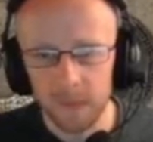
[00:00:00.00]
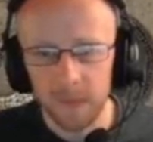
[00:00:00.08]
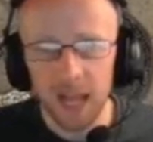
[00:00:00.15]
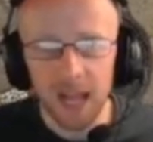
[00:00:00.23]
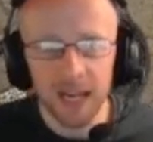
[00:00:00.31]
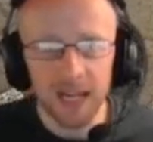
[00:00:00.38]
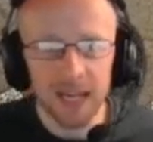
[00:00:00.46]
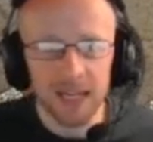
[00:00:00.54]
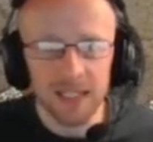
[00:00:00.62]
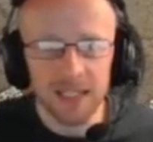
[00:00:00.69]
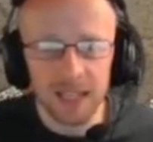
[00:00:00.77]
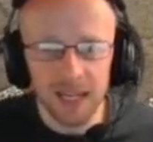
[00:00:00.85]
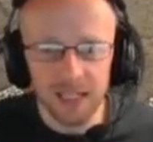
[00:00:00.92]
An
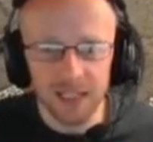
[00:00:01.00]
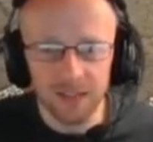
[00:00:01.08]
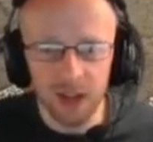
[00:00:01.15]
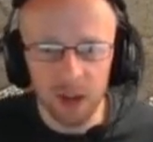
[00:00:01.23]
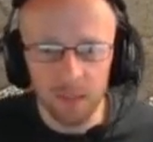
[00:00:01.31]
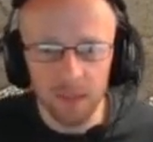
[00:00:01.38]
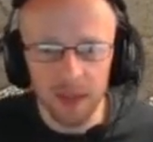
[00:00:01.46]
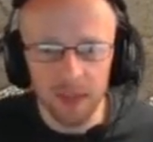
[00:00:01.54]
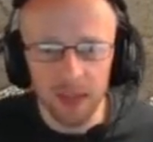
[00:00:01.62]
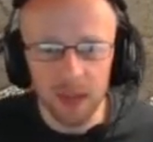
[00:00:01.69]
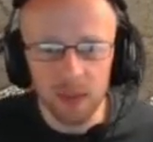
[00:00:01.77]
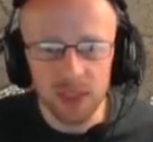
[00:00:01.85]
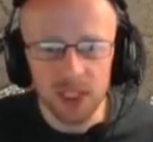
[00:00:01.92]
indecisive combat
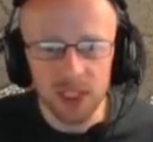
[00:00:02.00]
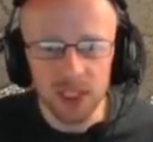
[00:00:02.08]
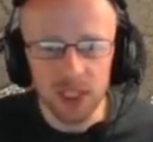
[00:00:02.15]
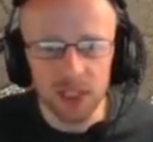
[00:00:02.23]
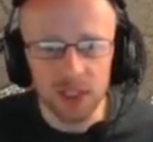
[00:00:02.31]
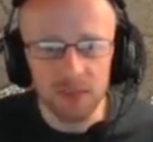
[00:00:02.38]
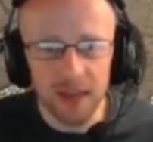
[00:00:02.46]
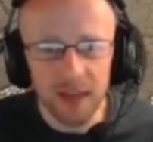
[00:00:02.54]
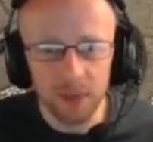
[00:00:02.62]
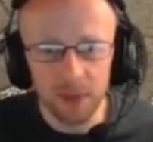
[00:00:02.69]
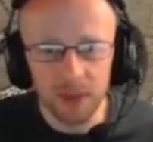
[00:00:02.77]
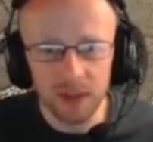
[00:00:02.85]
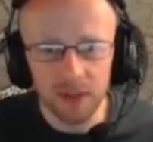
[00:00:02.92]
there, which is good. I'm
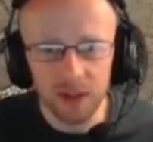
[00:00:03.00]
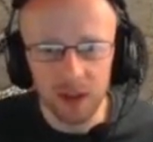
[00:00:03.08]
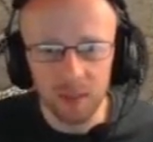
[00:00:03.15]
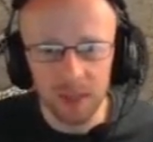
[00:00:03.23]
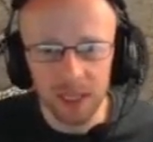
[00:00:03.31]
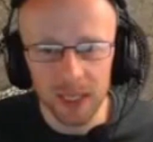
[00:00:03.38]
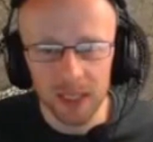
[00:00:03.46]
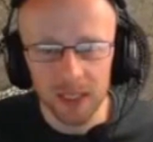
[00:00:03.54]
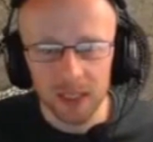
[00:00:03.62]
happy with that combat.